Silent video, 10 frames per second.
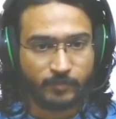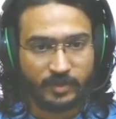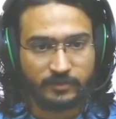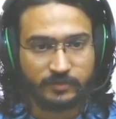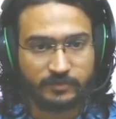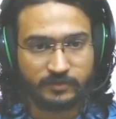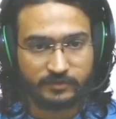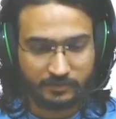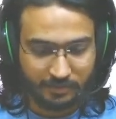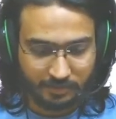this
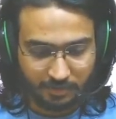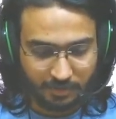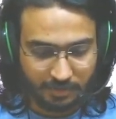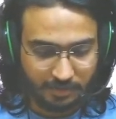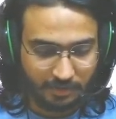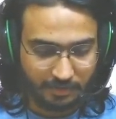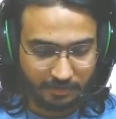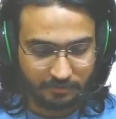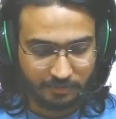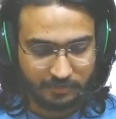is the current line.
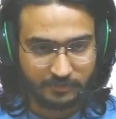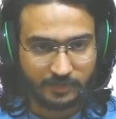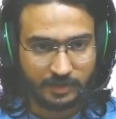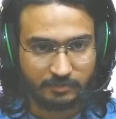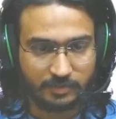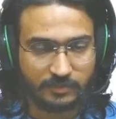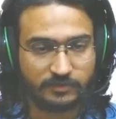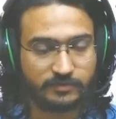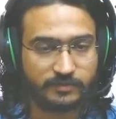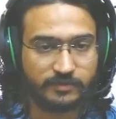So let's rename
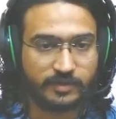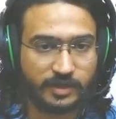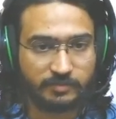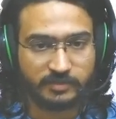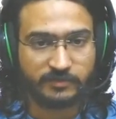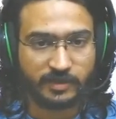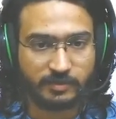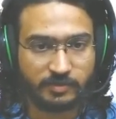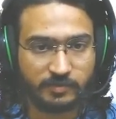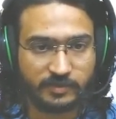this
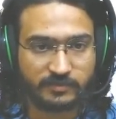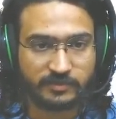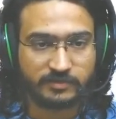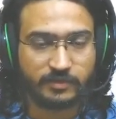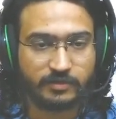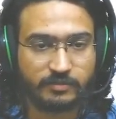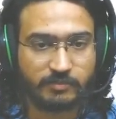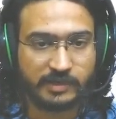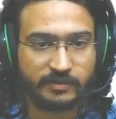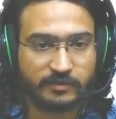variable, because this
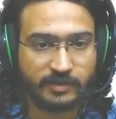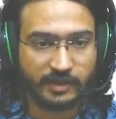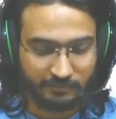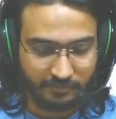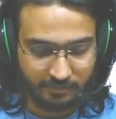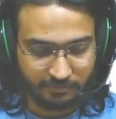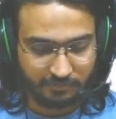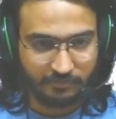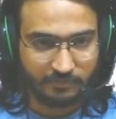might not have the